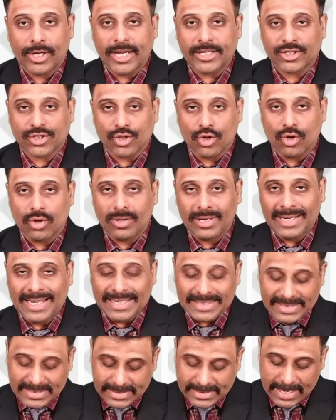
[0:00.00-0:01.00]
so
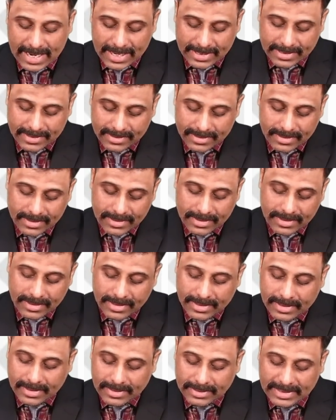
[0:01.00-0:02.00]
let's start.
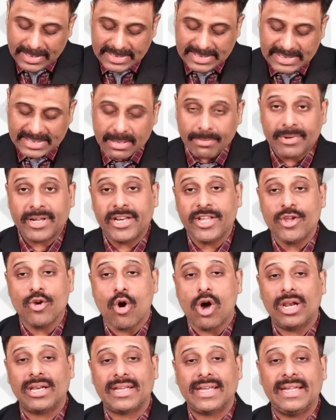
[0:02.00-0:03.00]
This summary you
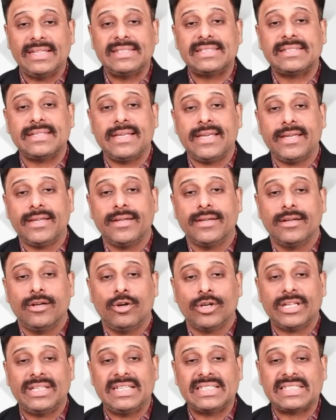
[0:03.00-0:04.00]
all can see.
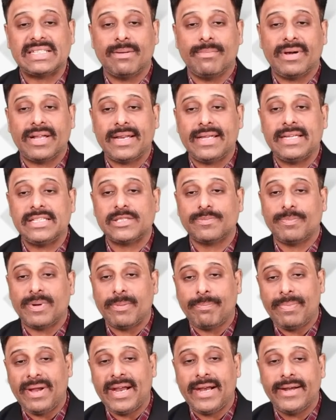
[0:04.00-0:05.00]
Okay, the summary is
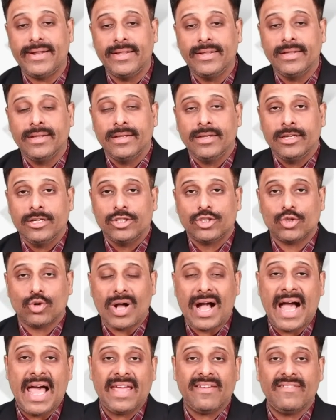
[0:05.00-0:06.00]
prepared, so
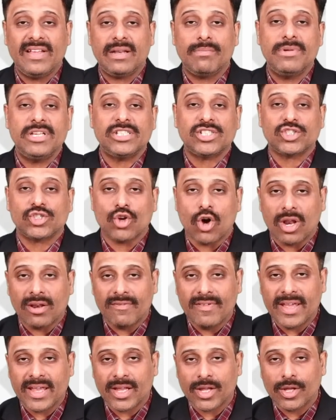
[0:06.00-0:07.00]
I will be
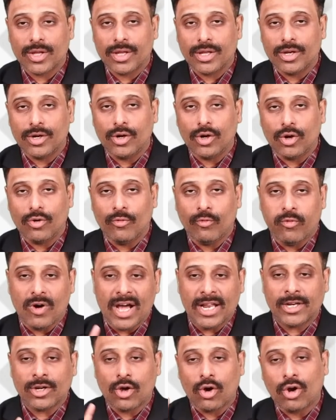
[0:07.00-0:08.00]
solving
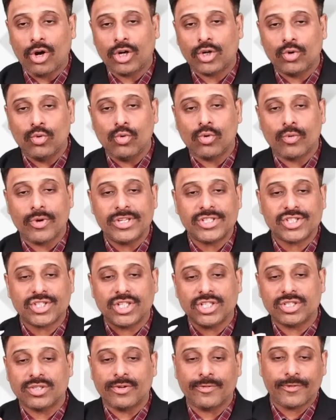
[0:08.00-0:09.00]
1 or 2
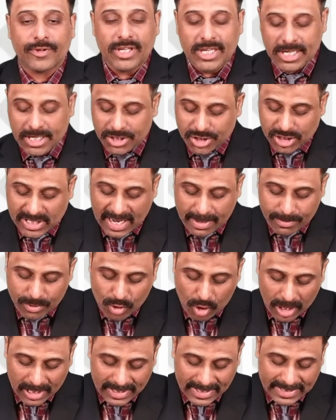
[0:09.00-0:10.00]
questions of each type. You
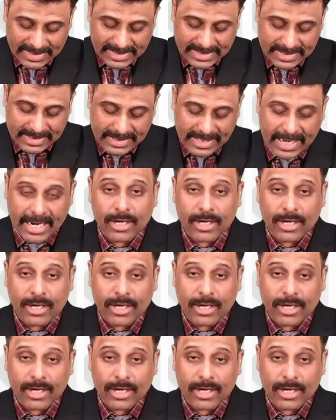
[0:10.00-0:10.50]
all can see there are